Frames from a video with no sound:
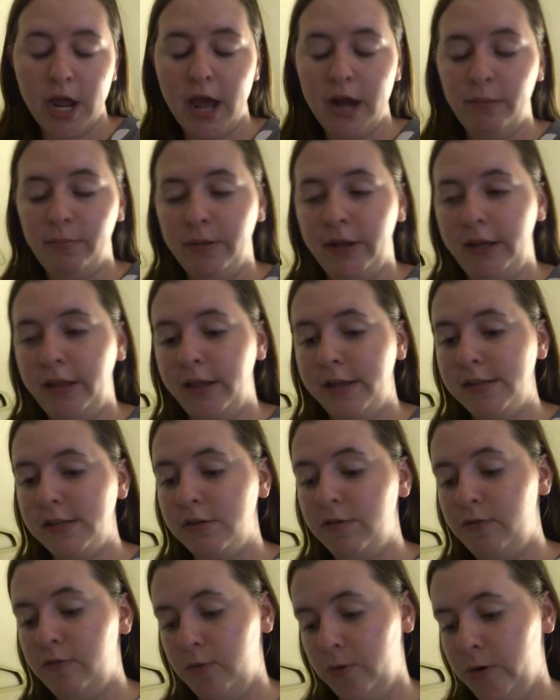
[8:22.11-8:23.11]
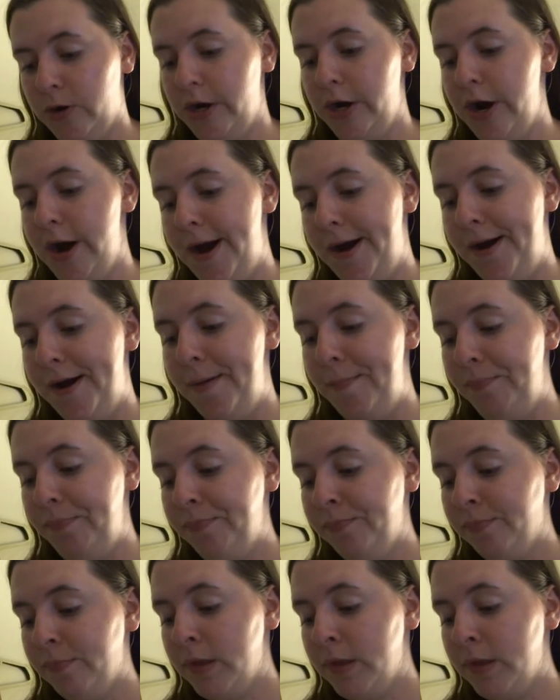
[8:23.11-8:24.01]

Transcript: and a playlist for um,